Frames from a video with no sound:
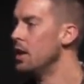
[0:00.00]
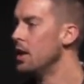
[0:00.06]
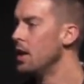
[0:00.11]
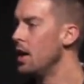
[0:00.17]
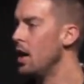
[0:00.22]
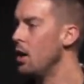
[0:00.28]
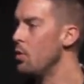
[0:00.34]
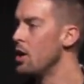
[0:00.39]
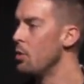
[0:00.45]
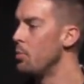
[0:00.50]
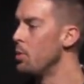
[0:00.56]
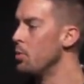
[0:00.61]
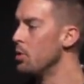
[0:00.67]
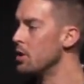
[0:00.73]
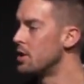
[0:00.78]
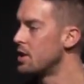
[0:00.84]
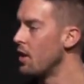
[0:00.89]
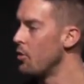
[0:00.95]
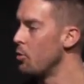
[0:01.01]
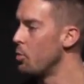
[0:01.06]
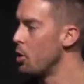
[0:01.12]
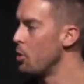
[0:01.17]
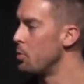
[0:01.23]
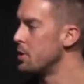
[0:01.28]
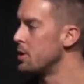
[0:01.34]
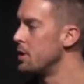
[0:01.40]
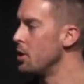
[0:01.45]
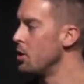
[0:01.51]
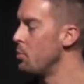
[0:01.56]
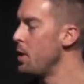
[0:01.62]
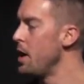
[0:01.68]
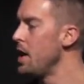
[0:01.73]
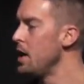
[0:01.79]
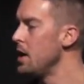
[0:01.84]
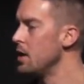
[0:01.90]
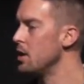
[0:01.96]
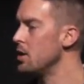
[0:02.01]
uh, we help people discover purpose in their pain.